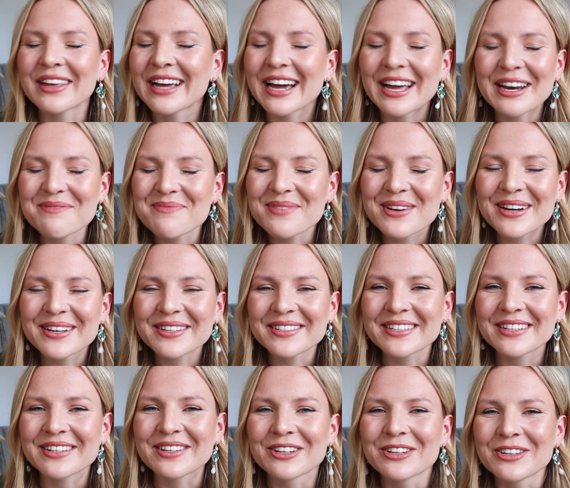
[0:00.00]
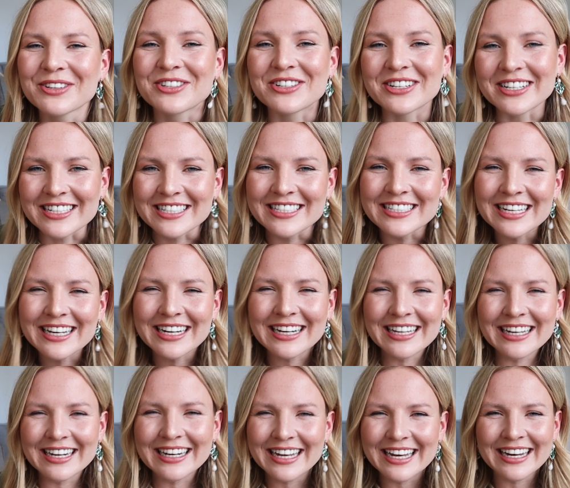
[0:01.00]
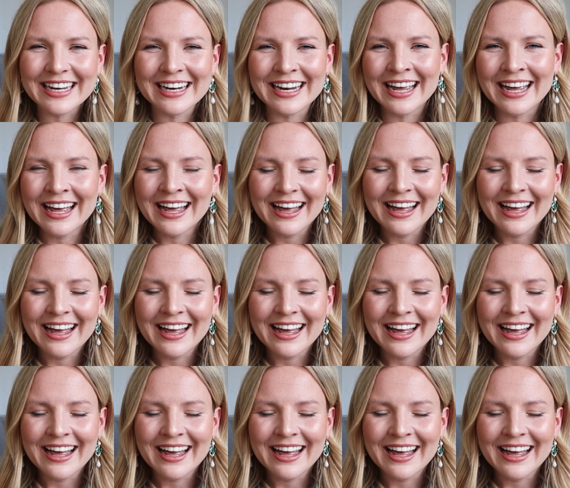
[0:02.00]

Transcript: kind of person who's just settling in